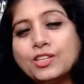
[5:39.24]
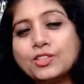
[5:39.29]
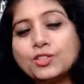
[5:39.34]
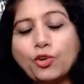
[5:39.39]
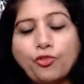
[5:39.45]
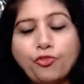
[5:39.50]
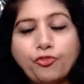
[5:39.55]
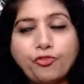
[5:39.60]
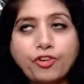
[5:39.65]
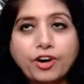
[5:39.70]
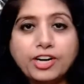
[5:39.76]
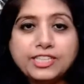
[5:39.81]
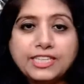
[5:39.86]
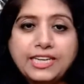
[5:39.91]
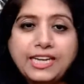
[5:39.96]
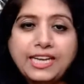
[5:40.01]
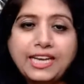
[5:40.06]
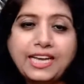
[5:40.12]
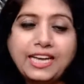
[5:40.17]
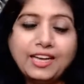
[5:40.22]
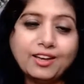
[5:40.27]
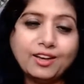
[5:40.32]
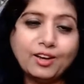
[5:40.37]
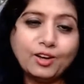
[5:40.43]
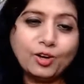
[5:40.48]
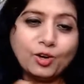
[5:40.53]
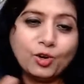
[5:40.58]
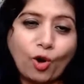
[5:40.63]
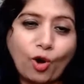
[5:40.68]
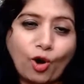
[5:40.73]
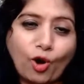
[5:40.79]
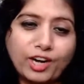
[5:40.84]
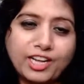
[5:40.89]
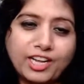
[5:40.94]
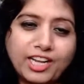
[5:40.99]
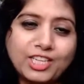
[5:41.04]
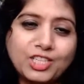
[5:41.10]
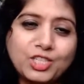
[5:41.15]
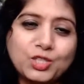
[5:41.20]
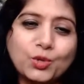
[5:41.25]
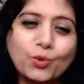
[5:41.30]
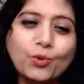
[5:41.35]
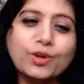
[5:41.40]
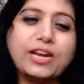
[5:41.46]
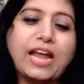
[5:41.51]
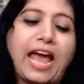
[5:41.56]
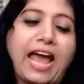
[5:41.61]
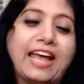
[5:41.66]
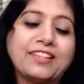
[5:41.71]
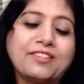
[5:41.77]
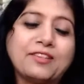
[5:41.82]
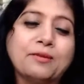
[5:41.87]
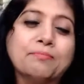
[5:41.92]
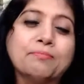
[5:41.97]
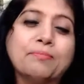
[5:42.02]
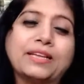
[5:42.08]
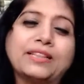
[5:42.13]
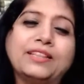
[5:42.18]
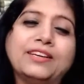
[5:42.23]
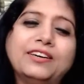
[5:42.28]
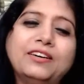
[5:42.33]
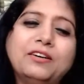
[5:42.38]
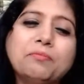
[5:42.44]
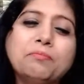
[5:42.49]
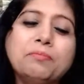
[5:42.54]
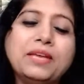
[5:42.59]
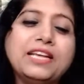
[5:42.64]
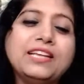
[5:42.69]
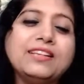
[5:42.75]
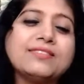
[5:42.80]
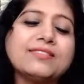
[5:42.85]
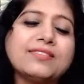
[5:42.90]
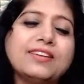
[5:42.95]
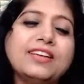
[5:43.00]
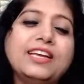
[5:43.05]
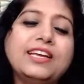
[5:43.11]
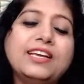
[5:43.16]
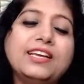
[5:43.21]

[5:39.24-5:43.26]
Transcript: So, firstly, God is shown as a mother, means